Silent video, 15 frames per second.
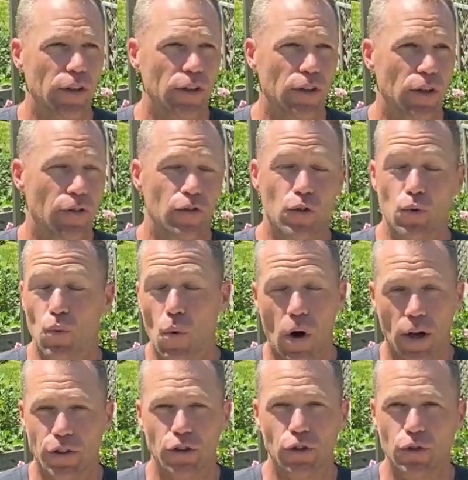If you
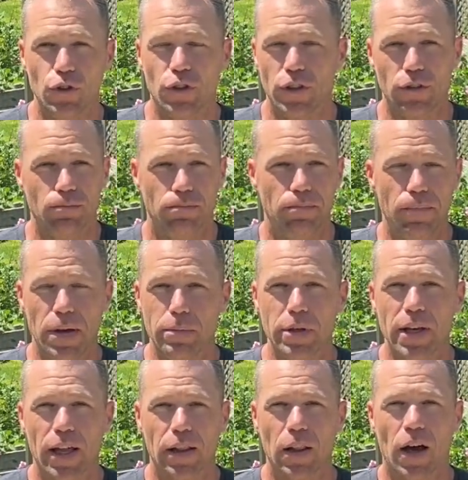want to, you could maybe
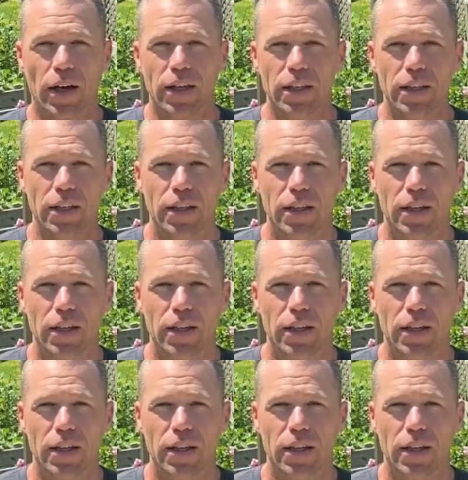get lucky,